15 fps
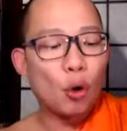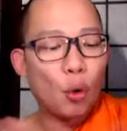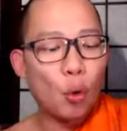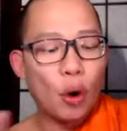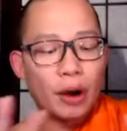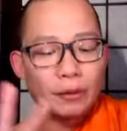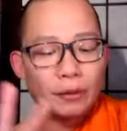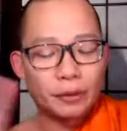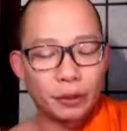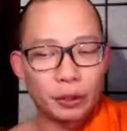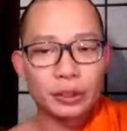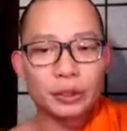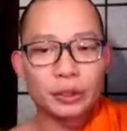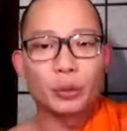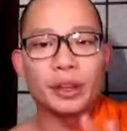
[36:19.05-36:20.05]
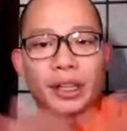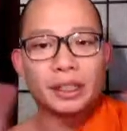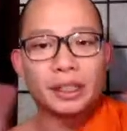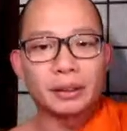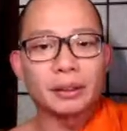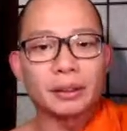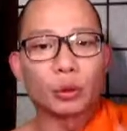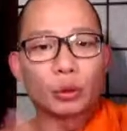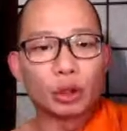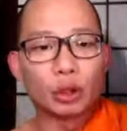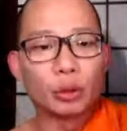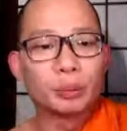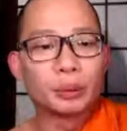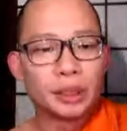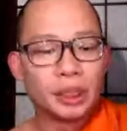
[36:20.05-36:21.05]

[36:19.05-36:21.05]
whoever is within the group,